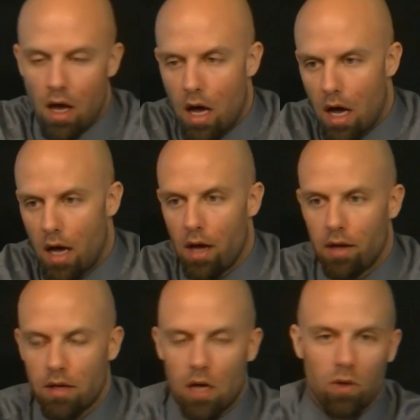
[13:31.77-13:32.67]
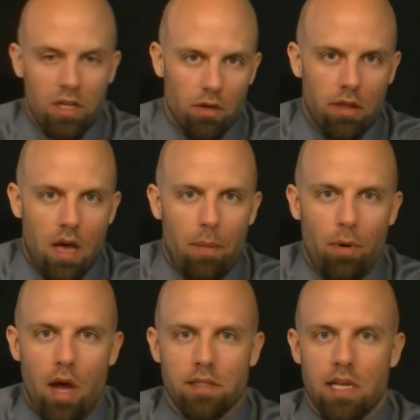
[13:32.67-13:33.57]
not only your thought
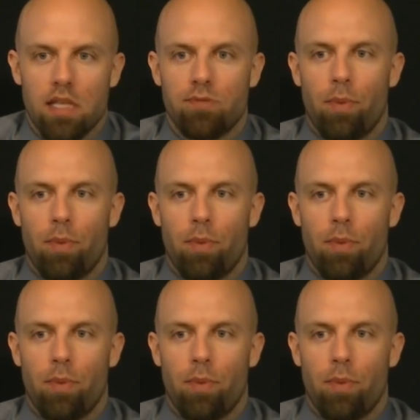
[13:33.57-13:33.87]
process,